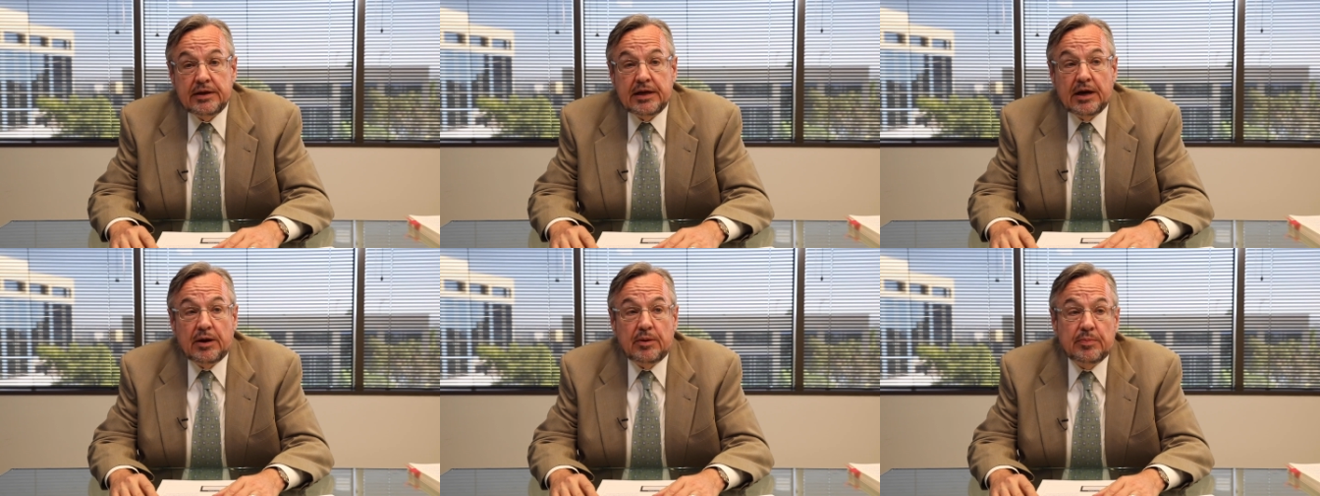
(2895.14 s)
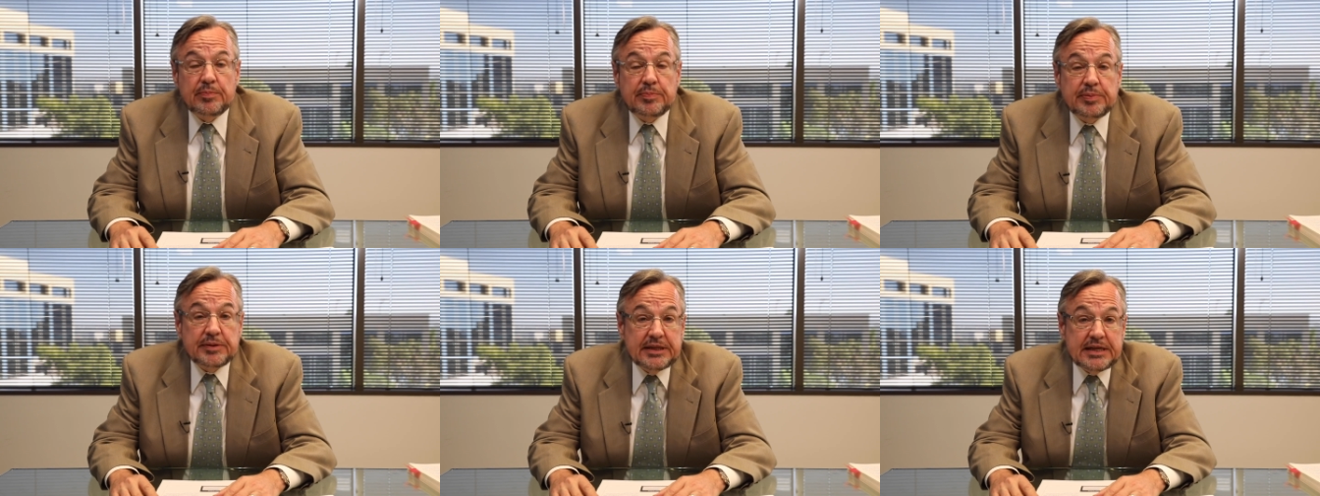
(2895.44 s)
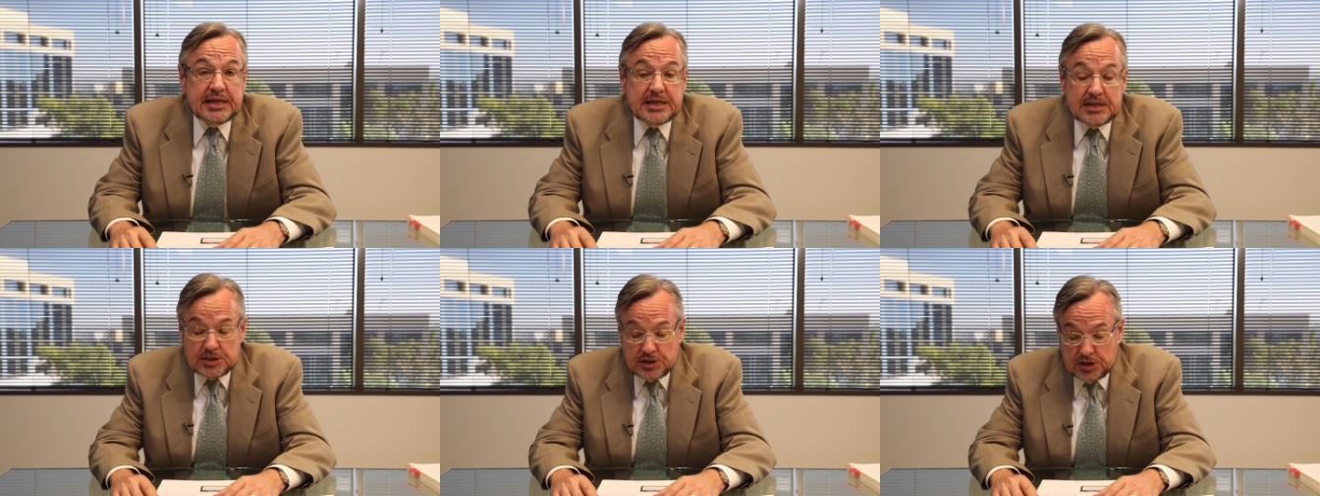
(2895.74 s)
Now,
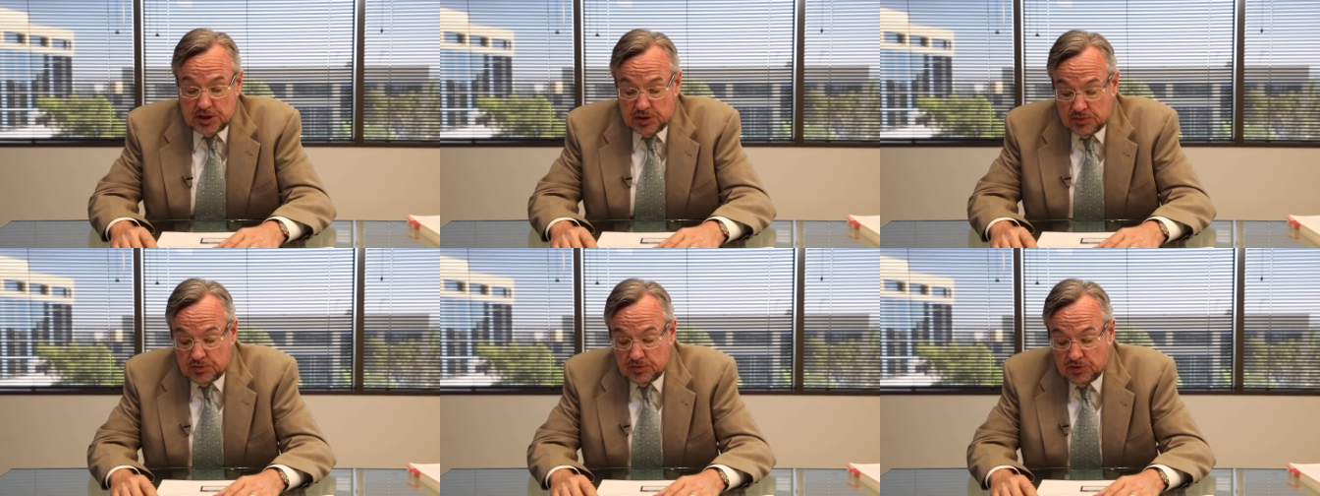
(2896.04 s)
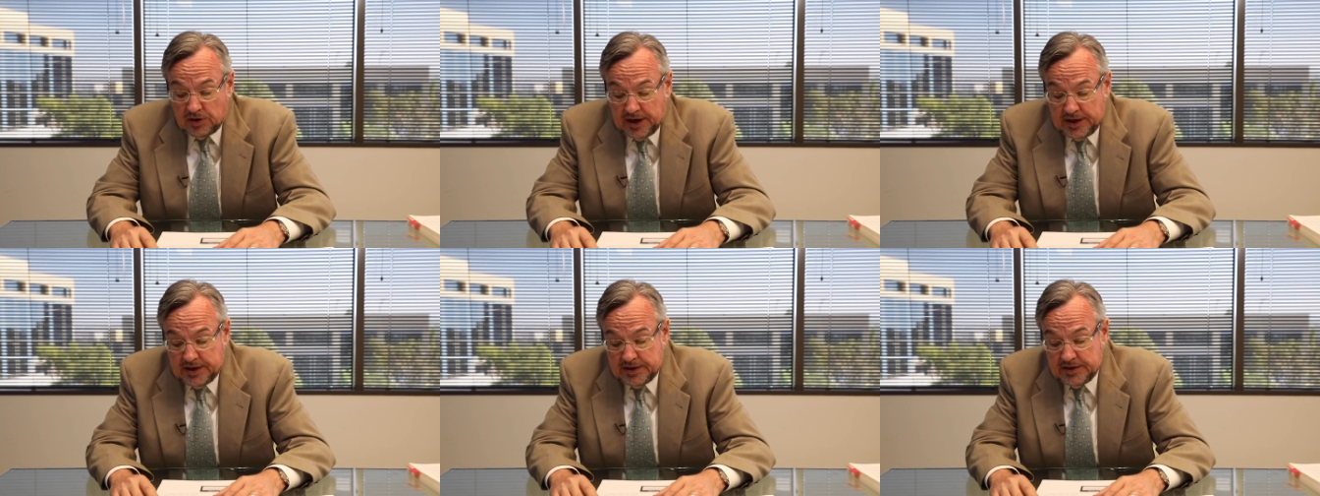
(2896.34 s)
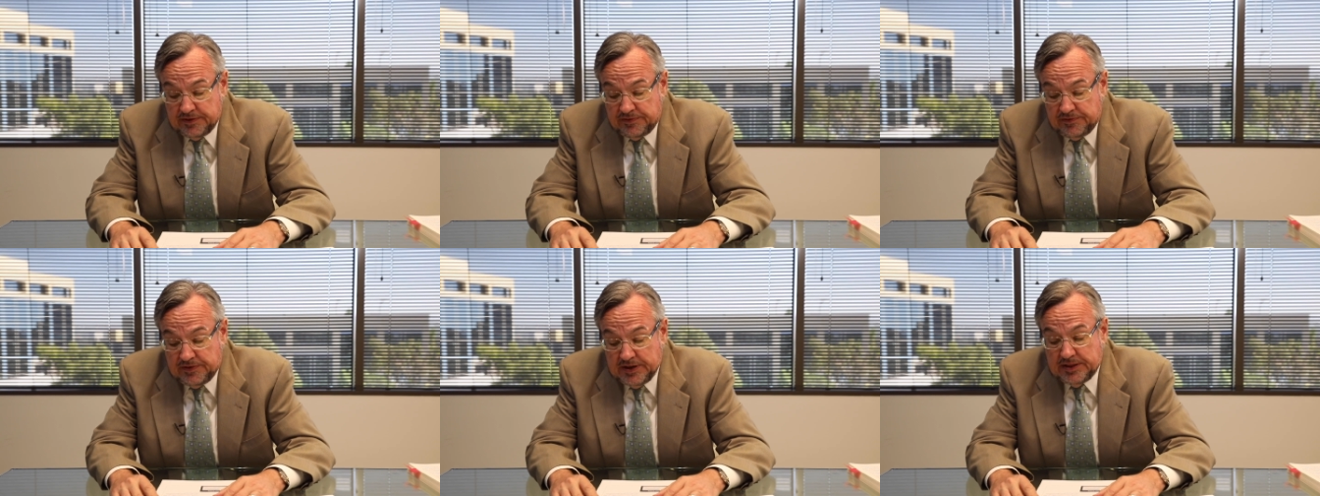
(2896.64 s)
please don't try to
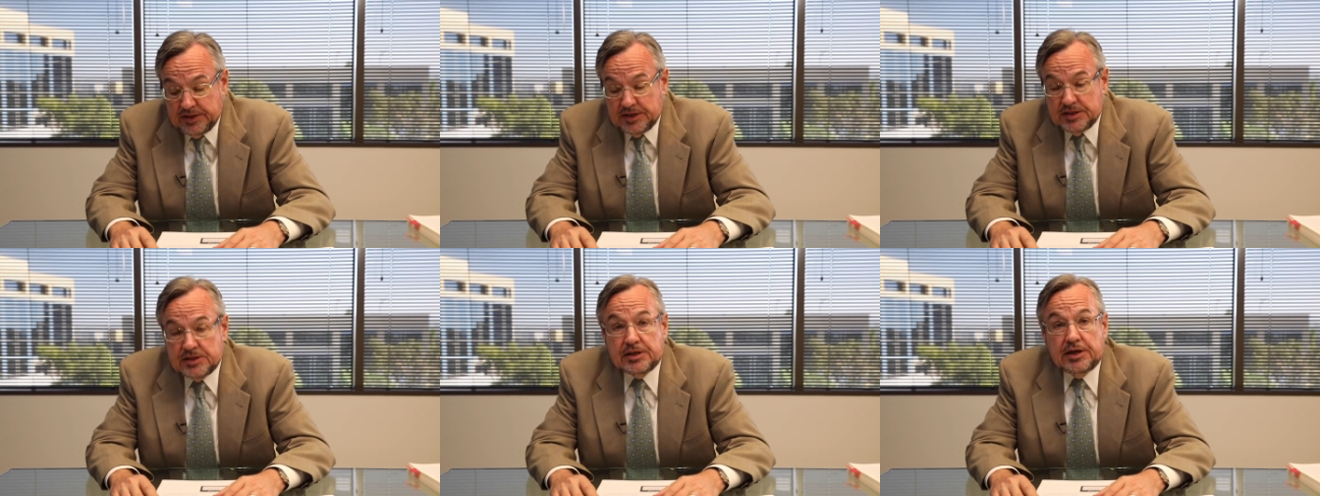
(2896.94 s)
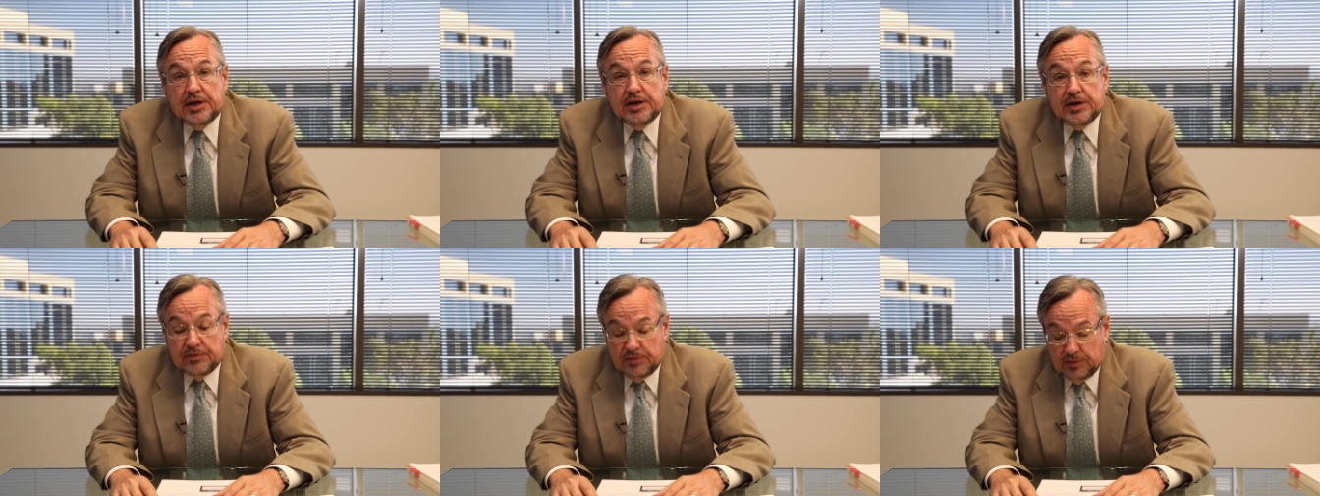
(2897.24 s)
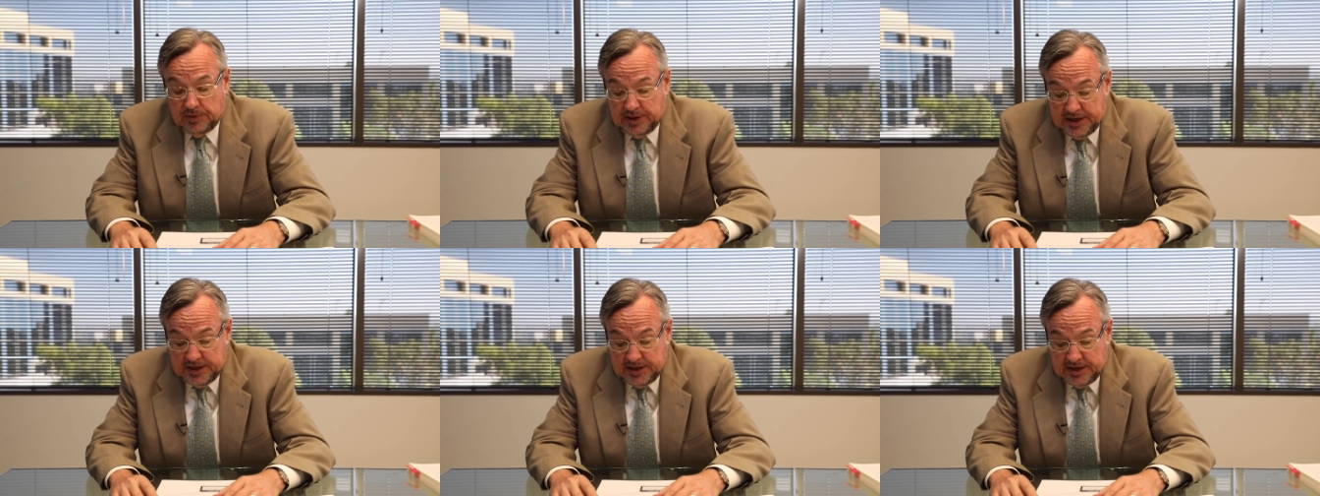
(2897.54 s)
defend this kind
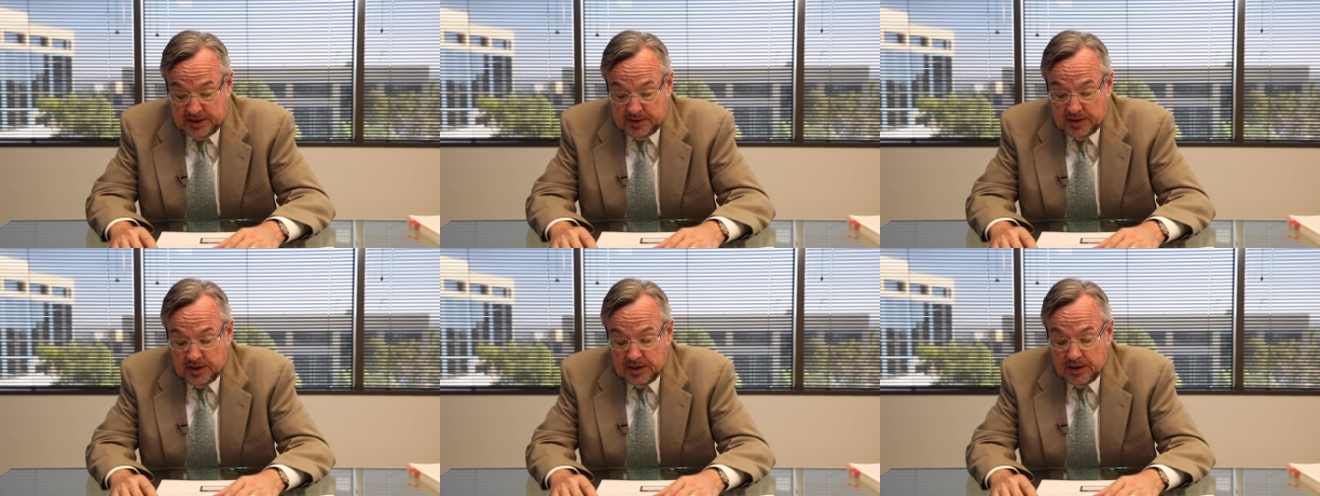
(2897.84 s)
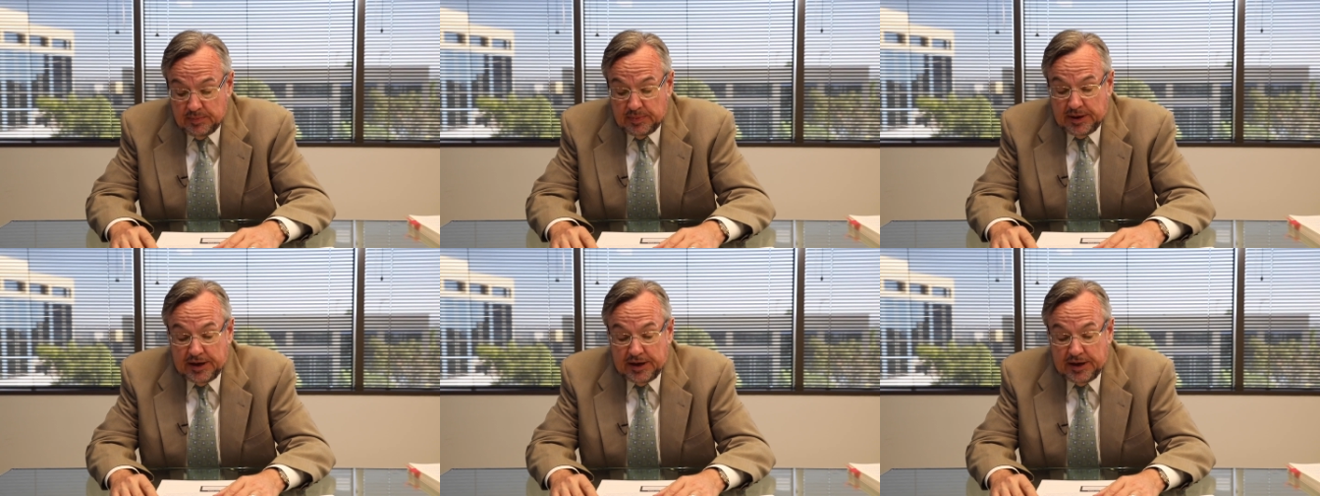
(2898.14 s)
of writing